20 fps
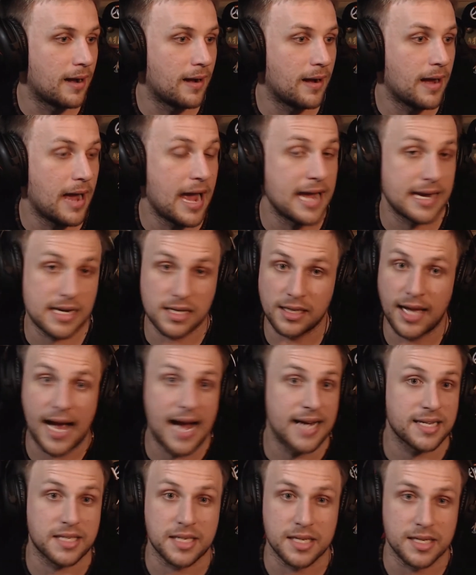And
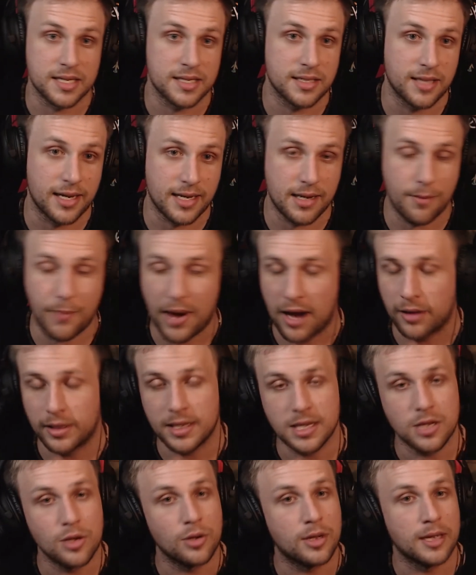classes. Like, apparently
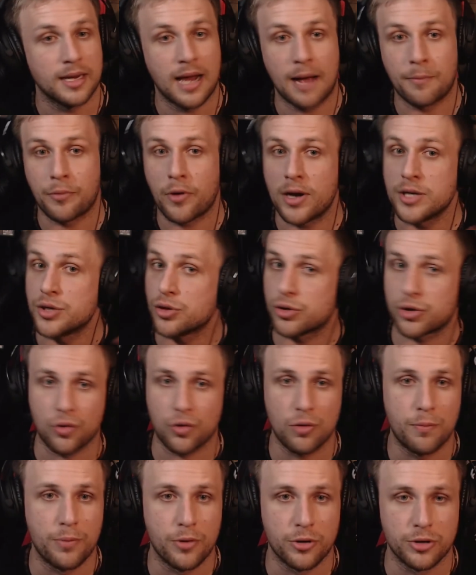you can upgrade your
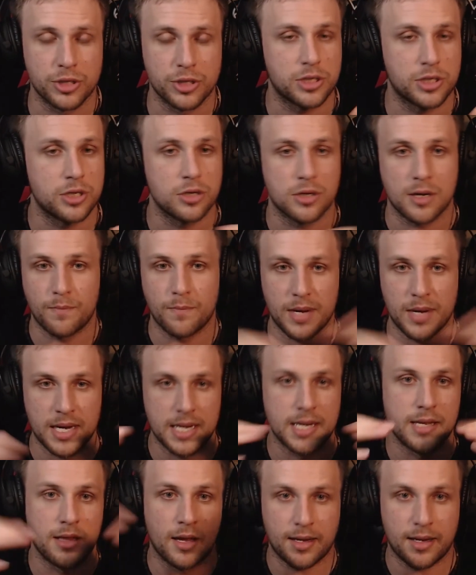troopers. You can
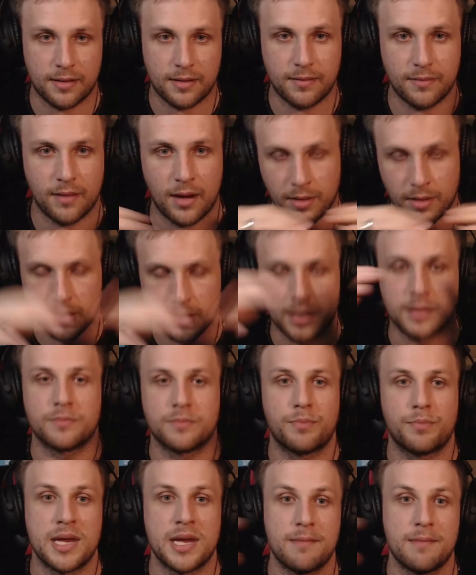be, like, I'm going to
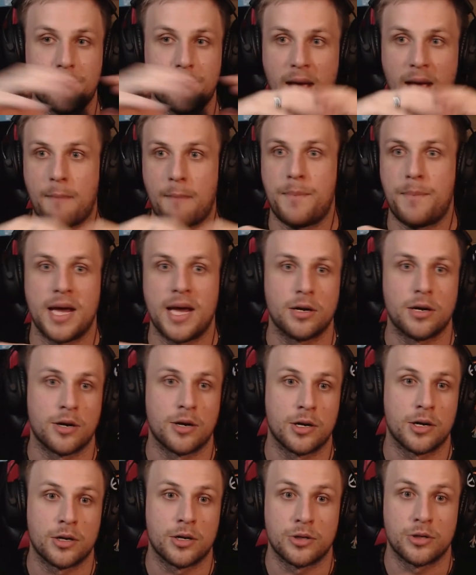be a
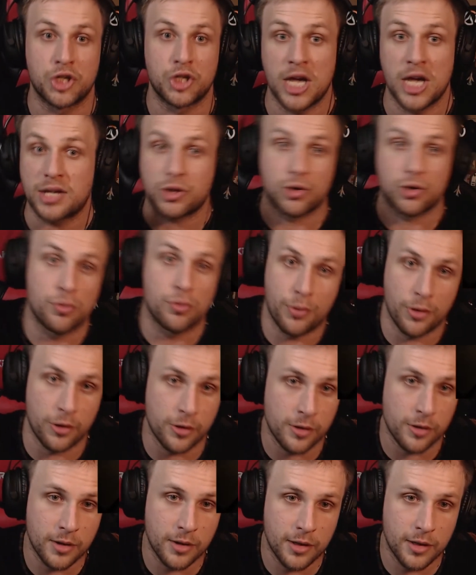better jet trooper.
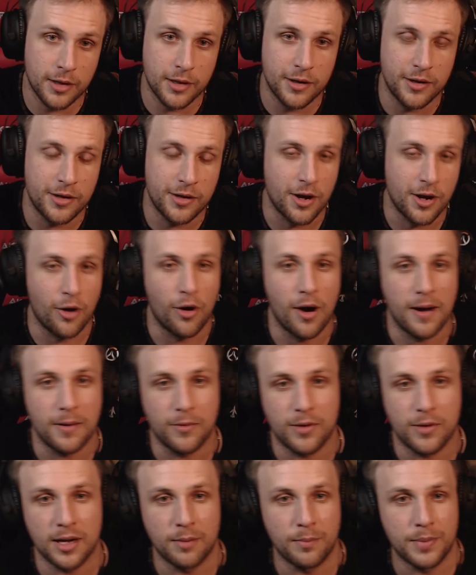You know,
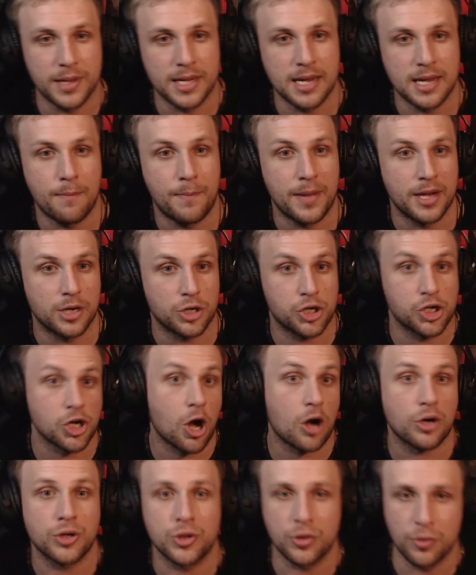I'm going to be a better
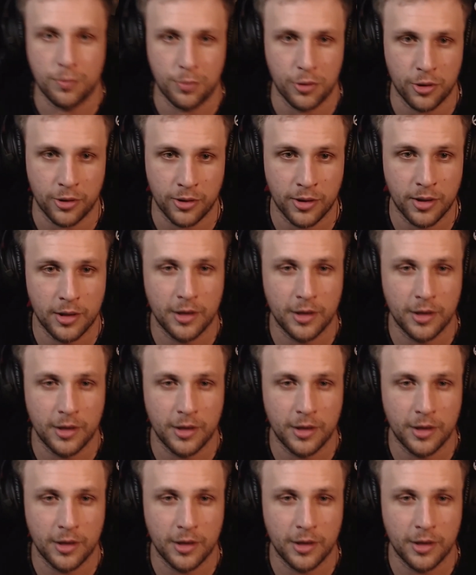shock trooper.